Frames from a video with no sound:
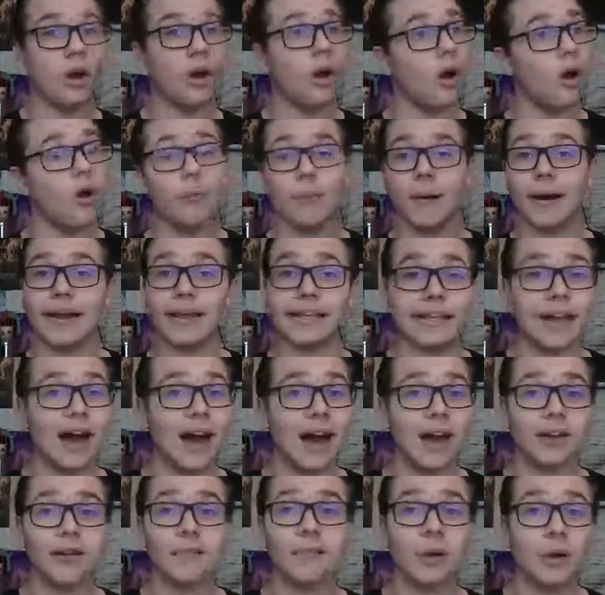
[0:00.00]
oh my
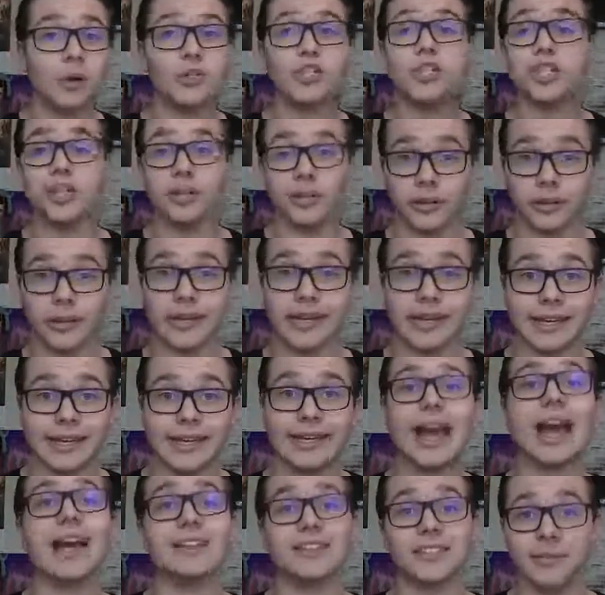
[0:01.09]
god, emotionally, it
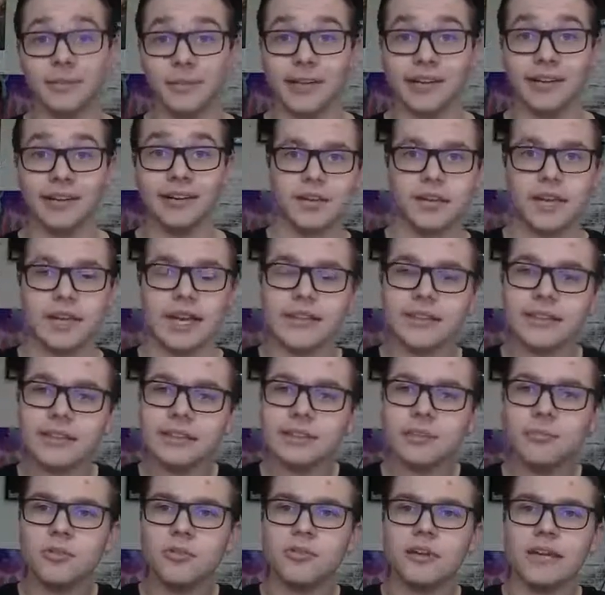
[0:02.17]
got to me. And I think
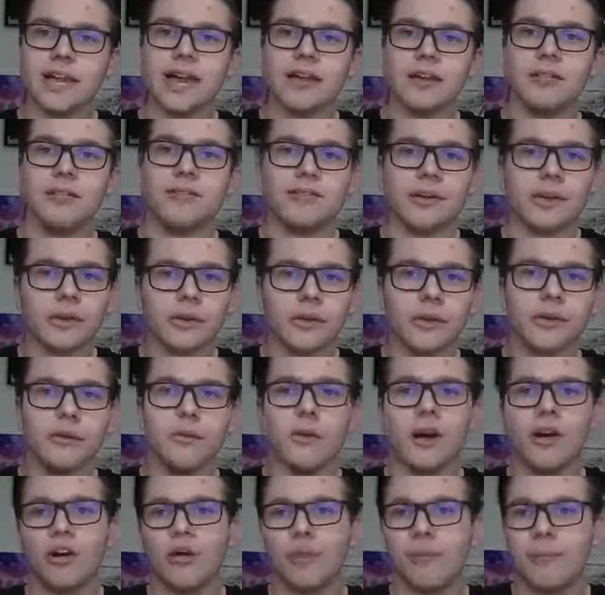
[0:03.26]
the movie had a very
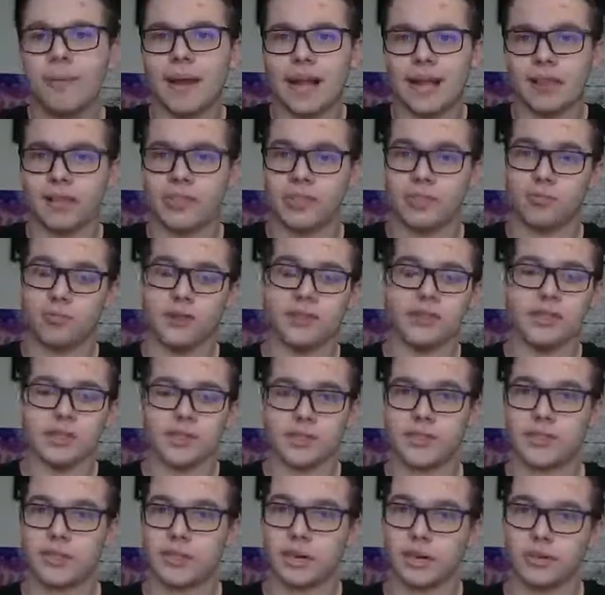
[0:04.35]
well balance with
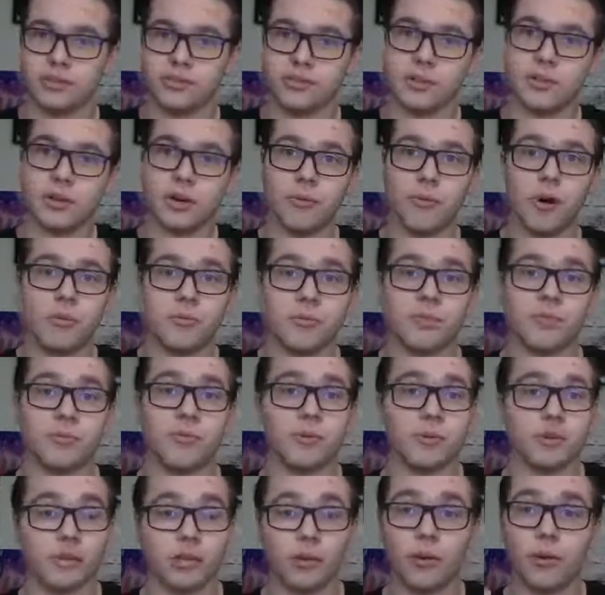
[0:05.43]
its tones. There are moments where
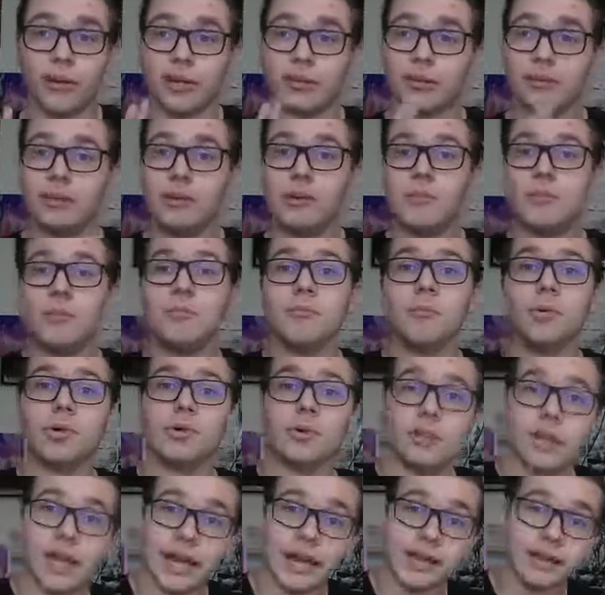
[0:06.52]
they're going a little bit more
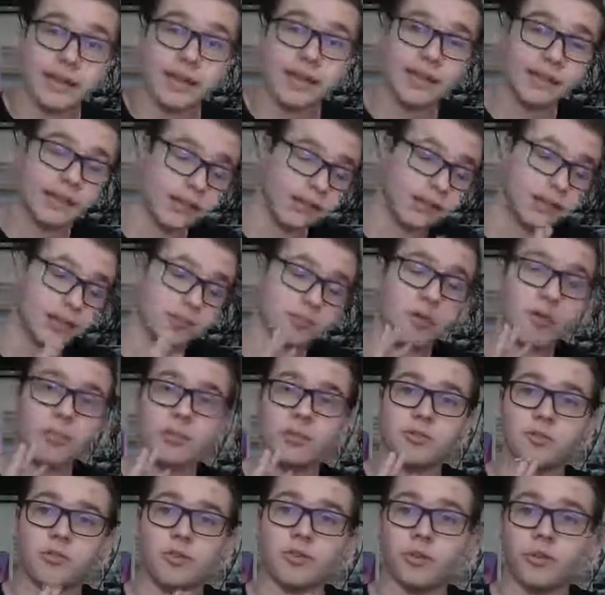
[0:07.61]
light, then there's
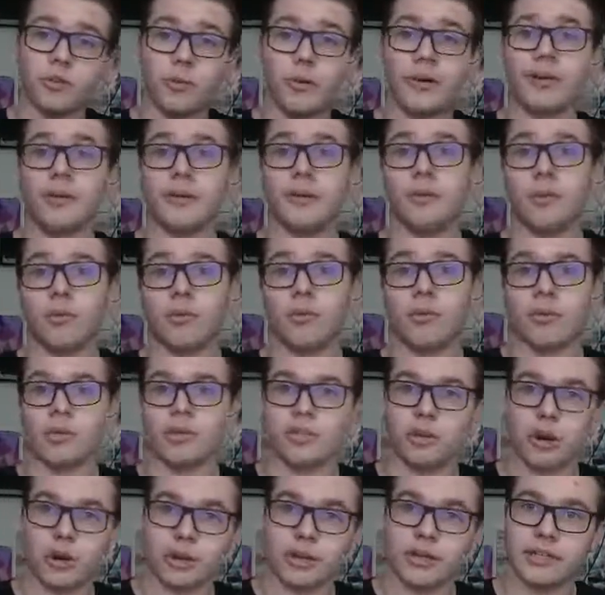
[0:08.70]
moments where they're going a little more
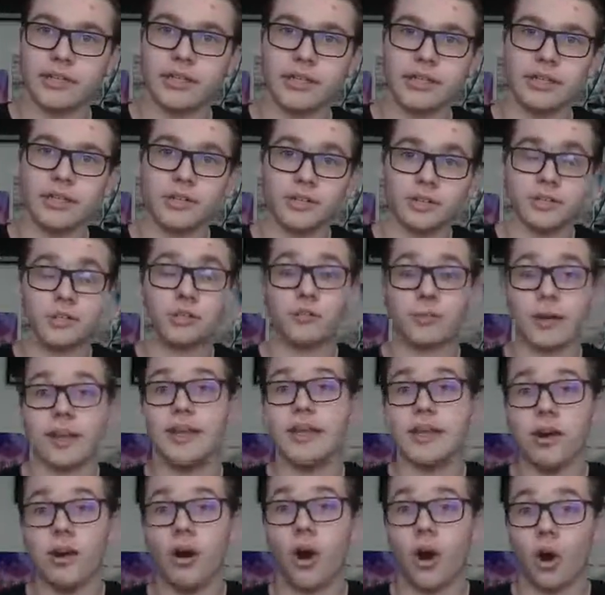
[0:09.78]
dark, and then there's the
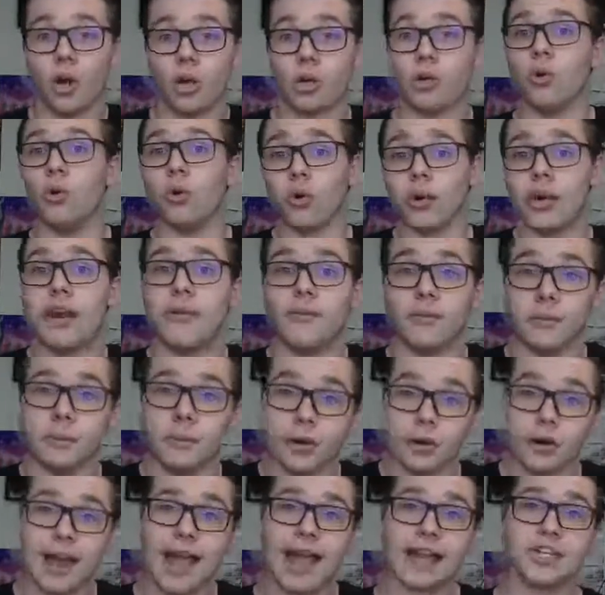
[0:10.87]
rated R gore
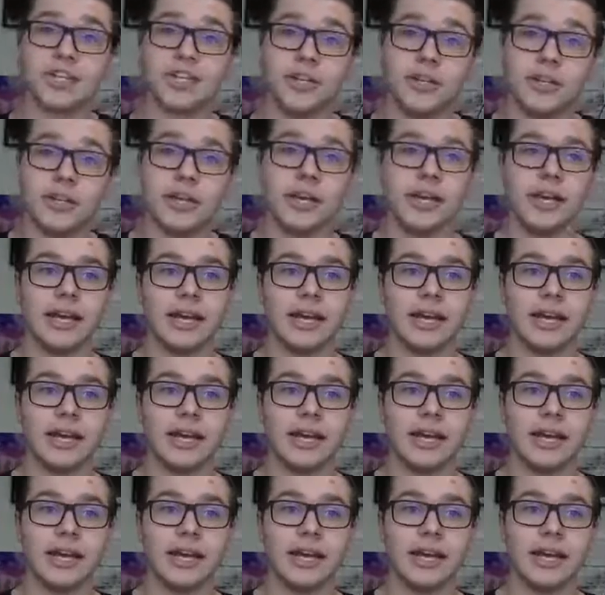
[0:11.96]
everywhere action.